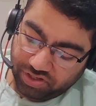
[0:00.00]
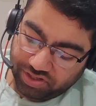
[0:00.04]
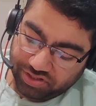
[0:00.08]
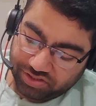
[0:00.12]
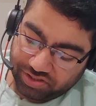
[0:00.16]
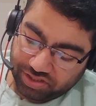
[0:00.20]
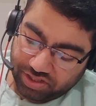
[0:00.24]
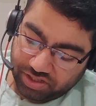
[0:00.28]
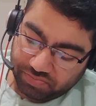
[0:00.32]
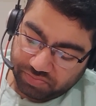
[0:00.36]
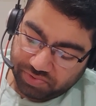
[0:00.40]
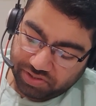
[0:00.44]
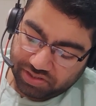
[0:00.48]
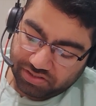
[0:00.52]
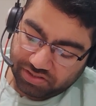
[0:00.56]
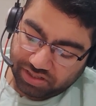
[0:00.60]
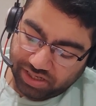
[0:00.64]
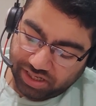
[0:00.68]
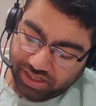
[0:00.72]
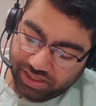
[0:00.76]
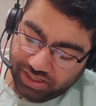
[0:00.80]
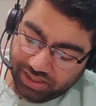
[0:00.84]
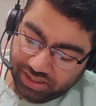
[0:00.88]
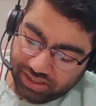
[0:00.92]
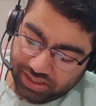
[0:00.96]
HTTP is
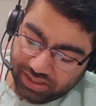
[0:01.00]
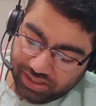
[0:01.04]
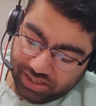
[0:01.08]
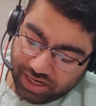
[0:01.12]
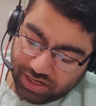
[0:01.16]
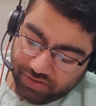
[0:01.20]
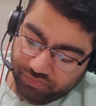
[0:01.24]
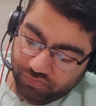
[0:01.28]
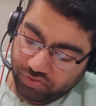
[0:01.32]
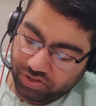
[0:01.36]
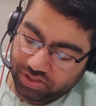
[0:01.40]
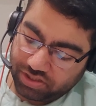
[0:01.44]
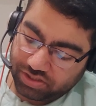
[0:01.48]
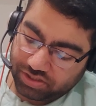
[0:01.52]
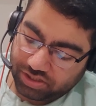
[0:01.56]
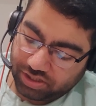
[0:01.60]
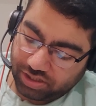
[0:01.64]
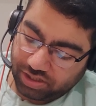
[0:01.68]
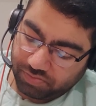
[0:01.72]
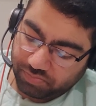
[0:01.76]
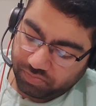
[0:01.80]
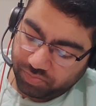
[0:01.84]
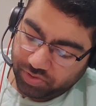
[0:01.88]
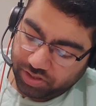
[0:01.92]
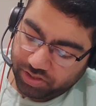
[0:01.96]
80 and for
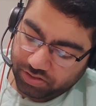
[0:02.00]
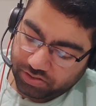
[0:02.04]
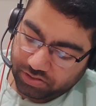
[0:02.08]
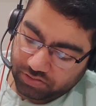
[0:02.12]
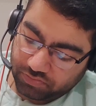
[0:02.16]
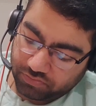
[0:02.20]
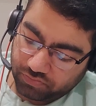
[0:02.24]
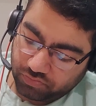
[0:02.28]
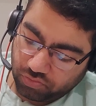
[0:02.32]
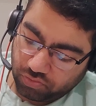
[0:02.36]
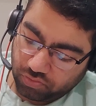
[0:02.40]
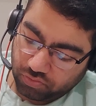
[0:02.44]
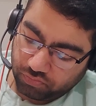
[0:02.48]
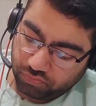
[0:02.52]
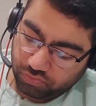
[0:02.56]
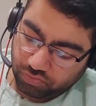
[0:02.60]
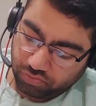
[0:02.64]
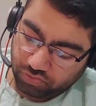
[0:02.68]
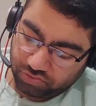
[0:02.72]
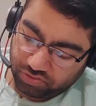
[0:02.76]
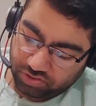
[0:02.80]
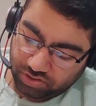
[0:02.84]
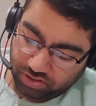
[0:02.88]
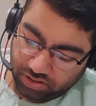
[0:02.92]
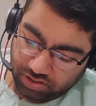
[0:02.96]
HTTPS is
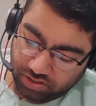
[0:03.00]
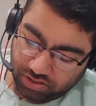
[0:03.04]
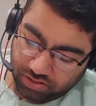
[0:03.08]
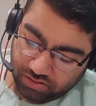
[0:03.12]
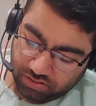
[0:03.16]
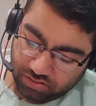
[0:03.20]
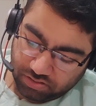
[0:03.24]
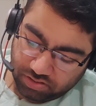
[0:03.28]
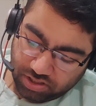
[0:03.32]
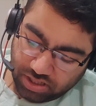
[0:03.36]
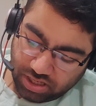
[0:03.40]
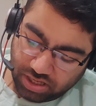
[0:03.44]
443,